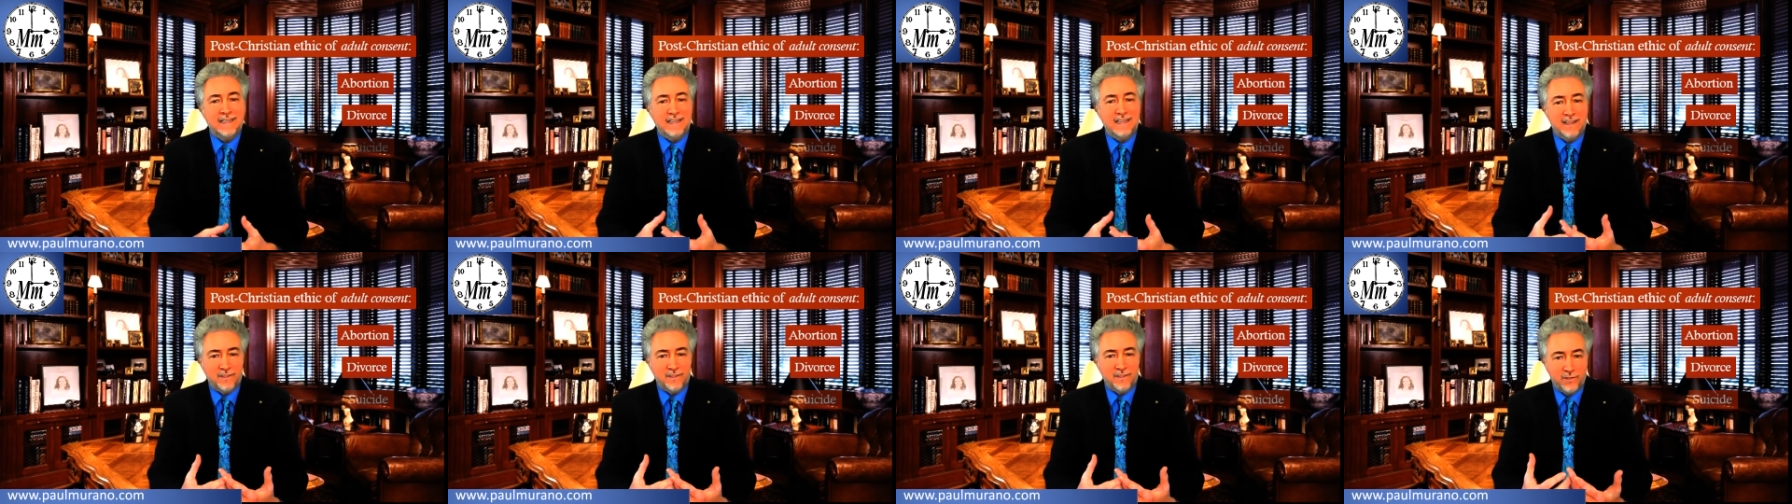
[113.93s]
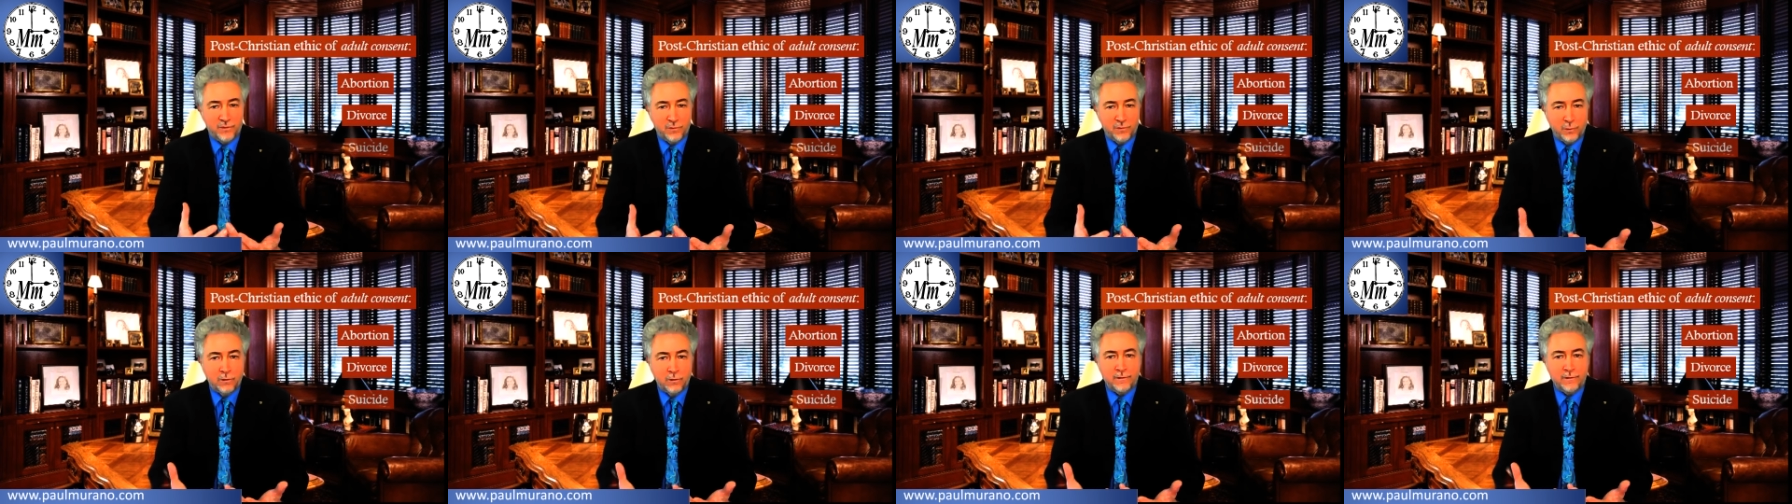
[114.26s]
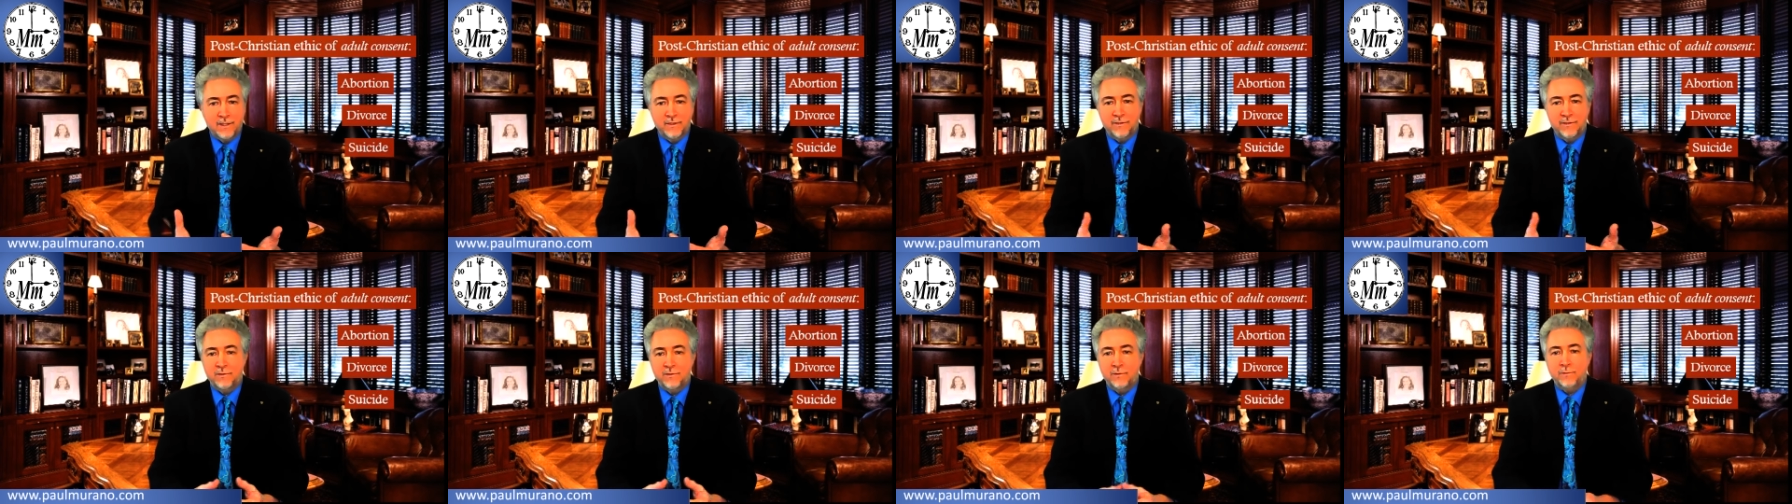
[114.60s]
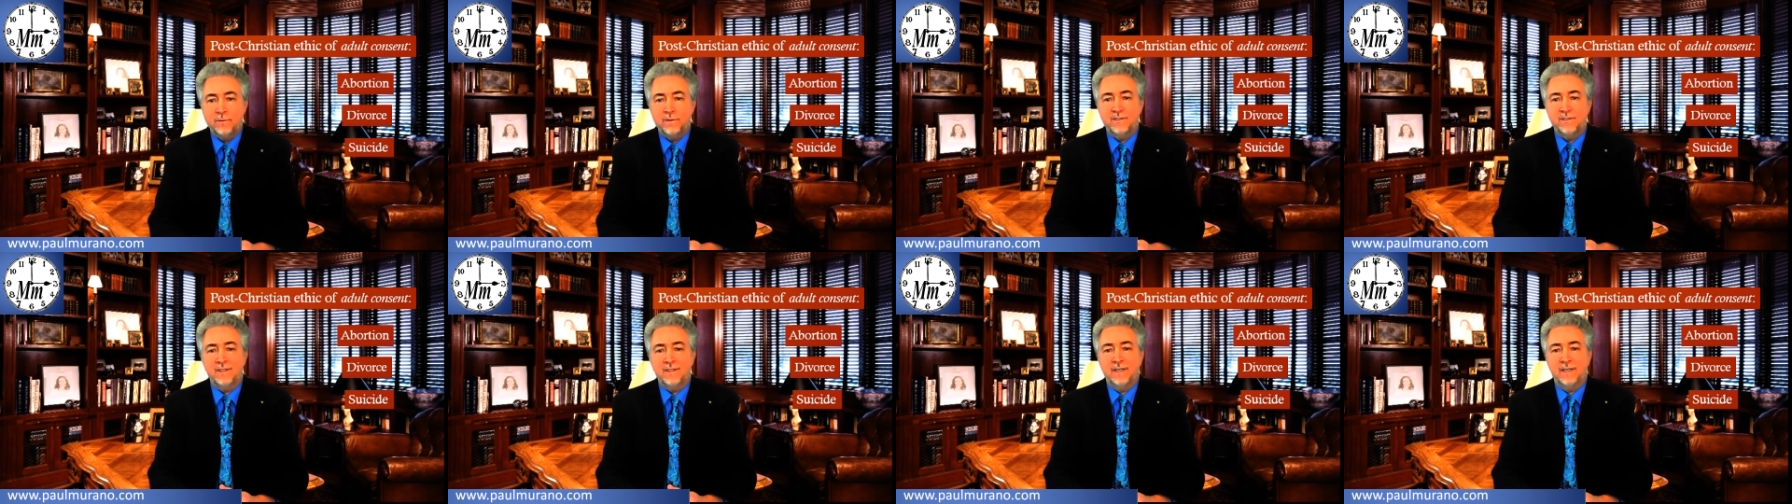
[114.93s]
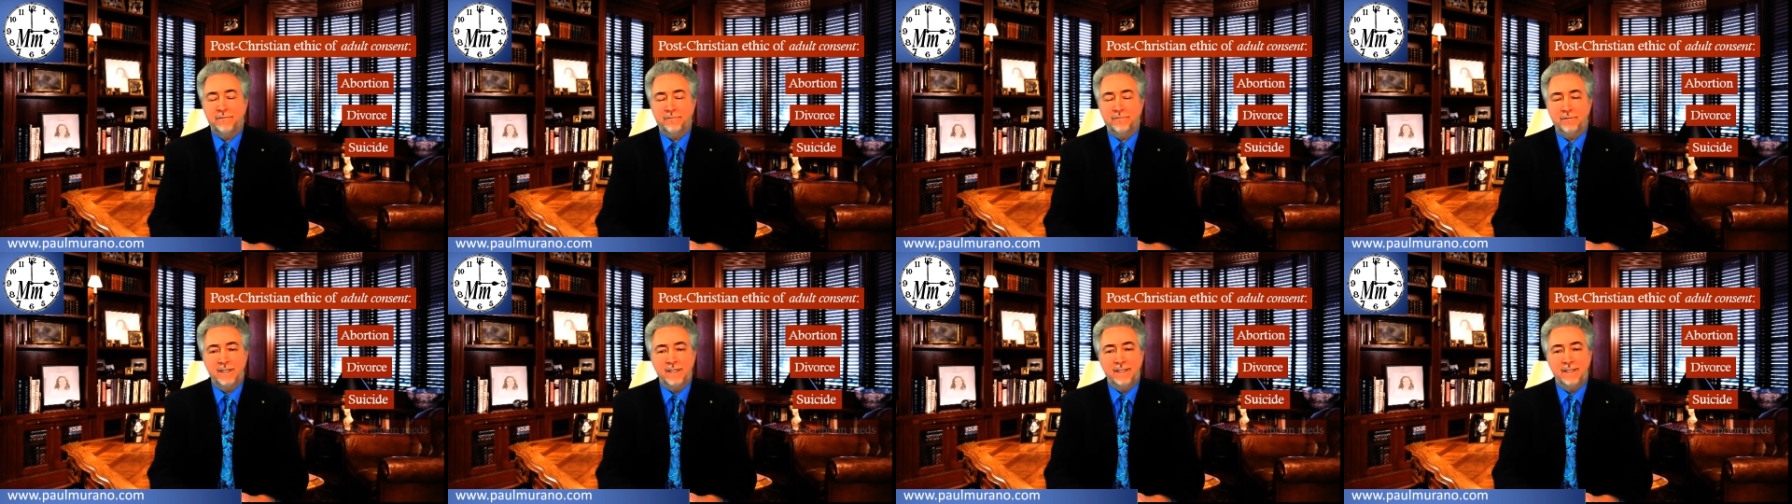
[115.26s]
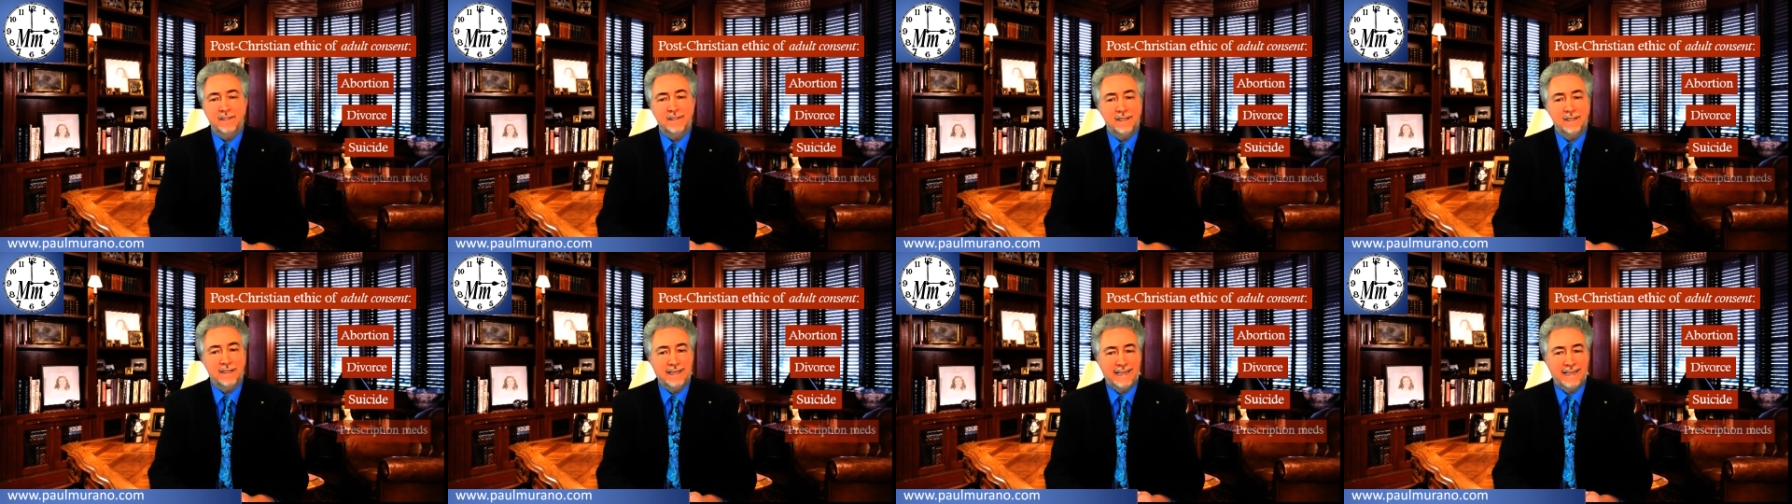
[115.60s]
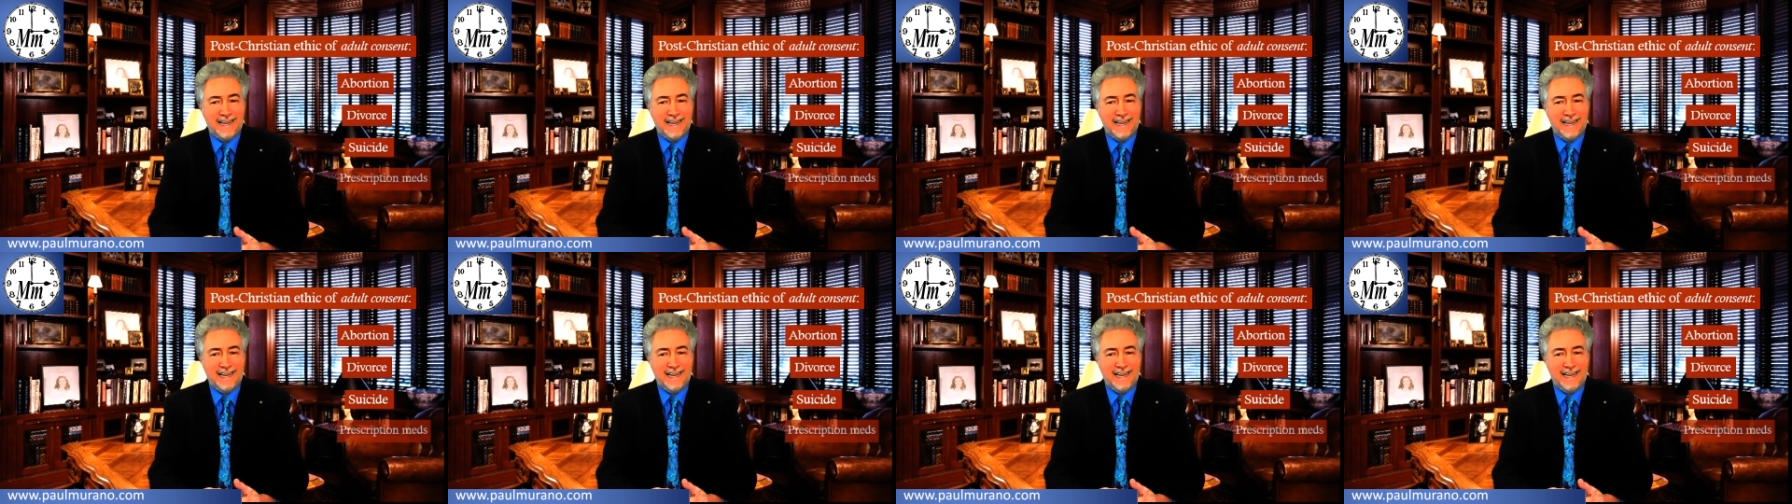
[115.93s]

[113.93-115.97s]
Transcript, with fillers: a soaring suicide rate,